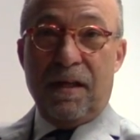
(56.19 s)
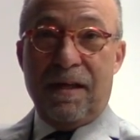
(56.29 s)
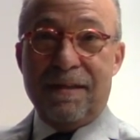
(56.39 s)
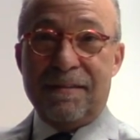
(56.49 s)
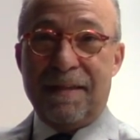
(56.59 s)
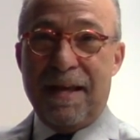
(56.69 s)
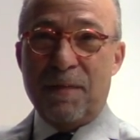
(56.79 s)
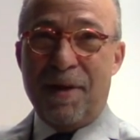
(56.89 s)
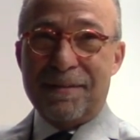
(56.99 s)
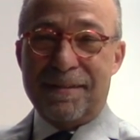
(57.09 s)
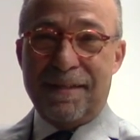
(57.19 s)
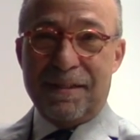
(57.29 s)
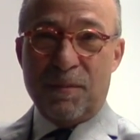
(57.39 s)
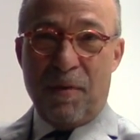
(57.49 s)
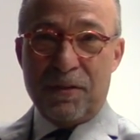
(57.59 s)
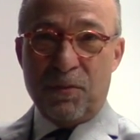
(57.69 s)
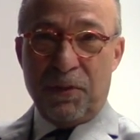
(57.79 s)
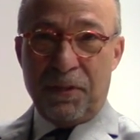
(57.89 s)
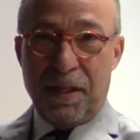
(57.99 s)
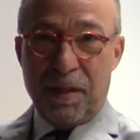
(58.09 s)
and stayed about 6 months
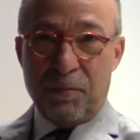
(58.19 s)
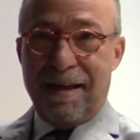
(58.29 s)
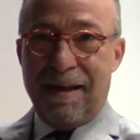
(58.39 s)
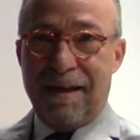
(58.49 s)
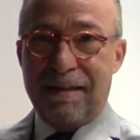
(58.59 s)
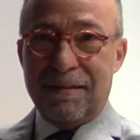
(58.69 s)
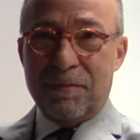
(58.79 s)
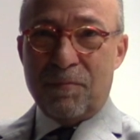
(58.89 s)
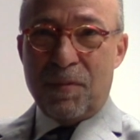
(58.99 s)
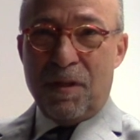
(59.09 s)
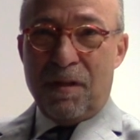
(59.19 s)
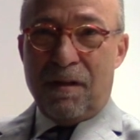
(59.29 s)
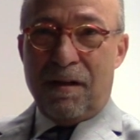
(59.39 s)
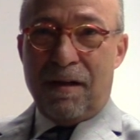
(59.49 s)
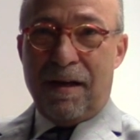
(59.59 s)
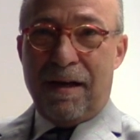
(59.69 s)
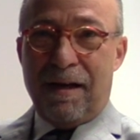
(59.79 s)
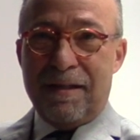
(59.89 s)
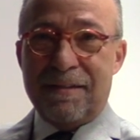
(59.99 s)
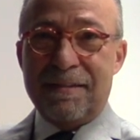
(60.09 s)
with him, and
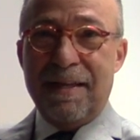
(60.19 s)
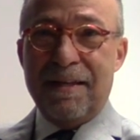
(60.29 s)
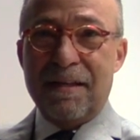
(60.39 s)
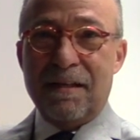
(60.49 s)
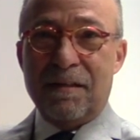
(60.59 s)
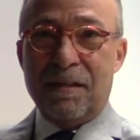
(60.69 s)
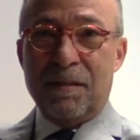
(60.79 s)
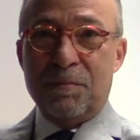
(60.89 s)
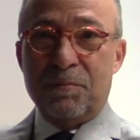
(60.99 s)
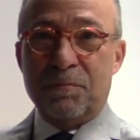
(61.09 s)
I just needed a